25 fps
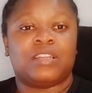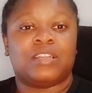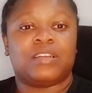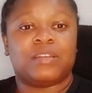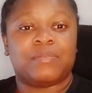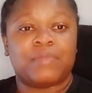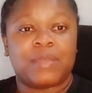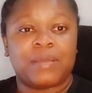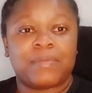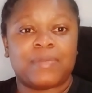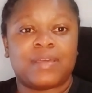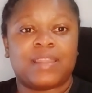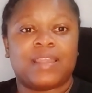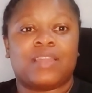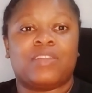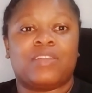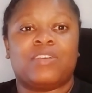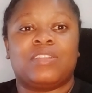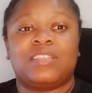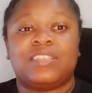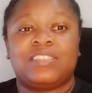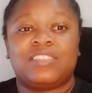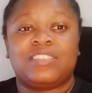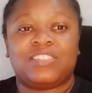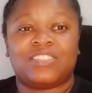Remember that
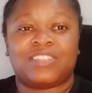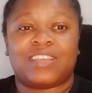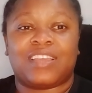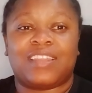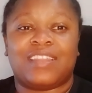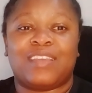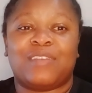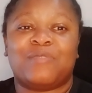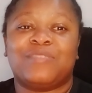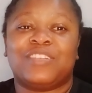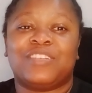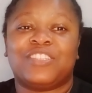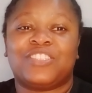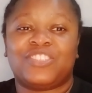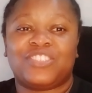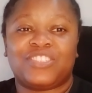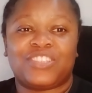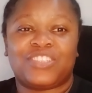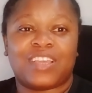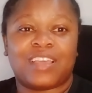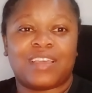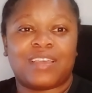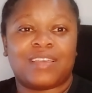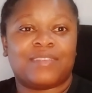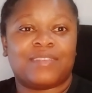on this channel, we
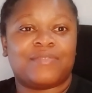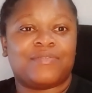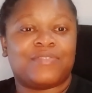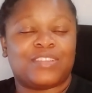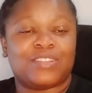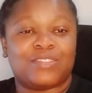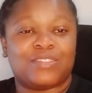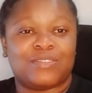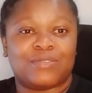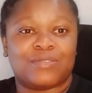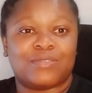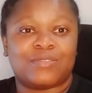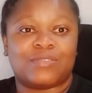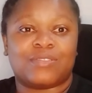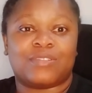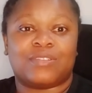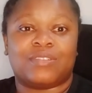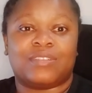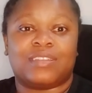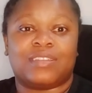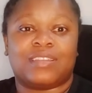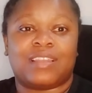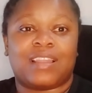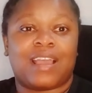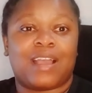share videos
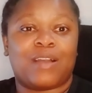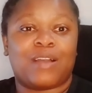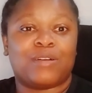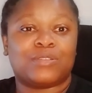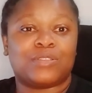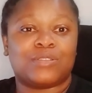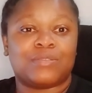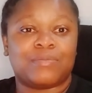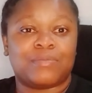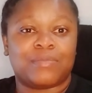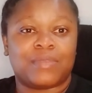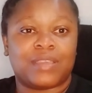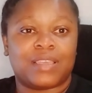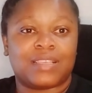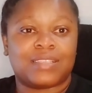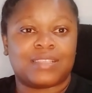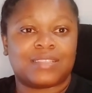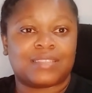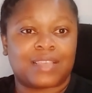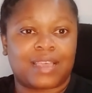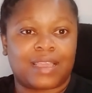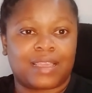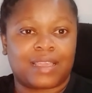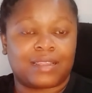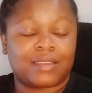on how to make
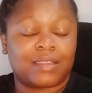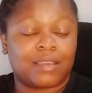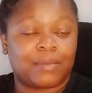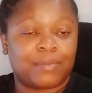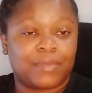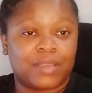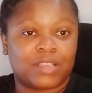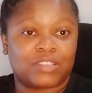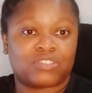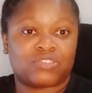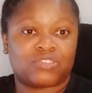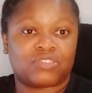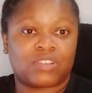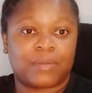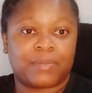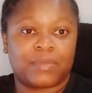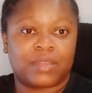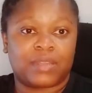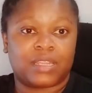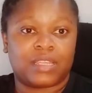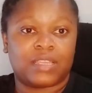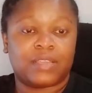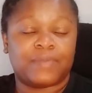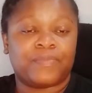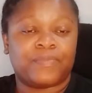side, um, extra
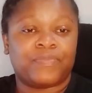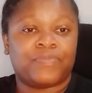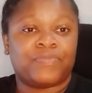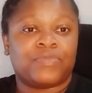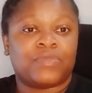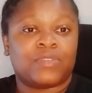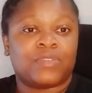money